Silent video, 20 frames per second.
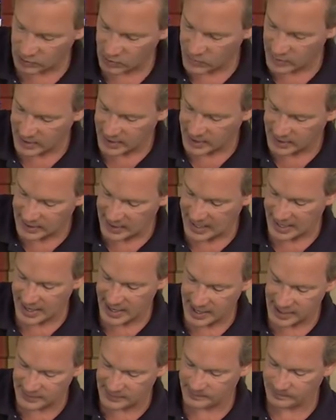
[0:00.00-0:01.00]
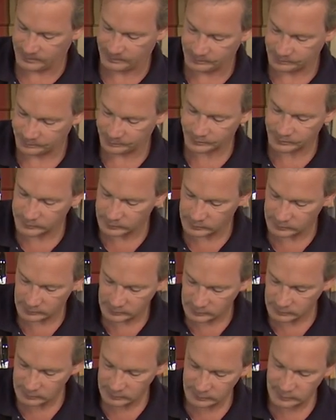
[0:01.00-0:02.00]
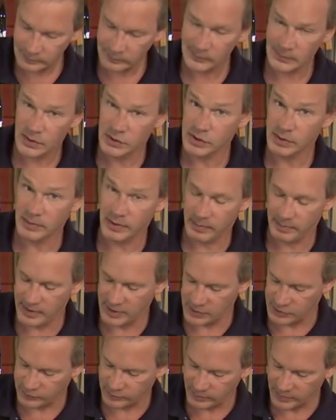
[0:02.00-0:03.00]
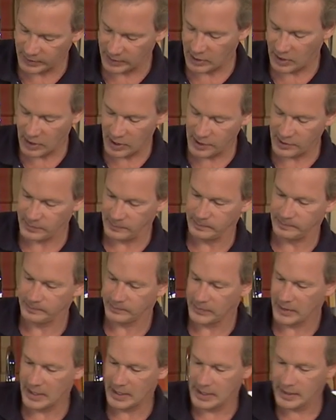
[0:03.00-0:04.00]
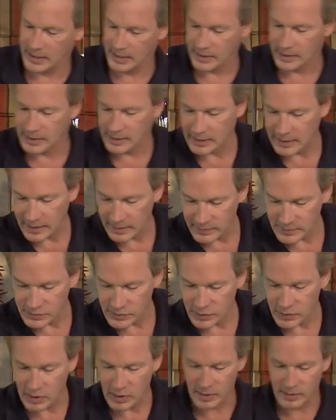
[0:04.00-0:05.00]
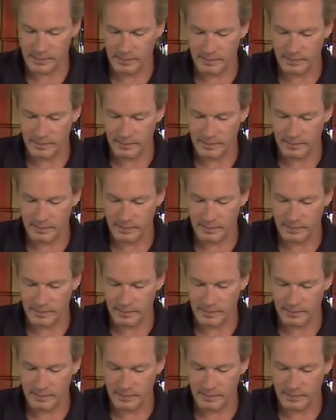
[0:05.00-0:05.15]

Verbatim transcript: to go ahead and add some of the bits from the garden. Took a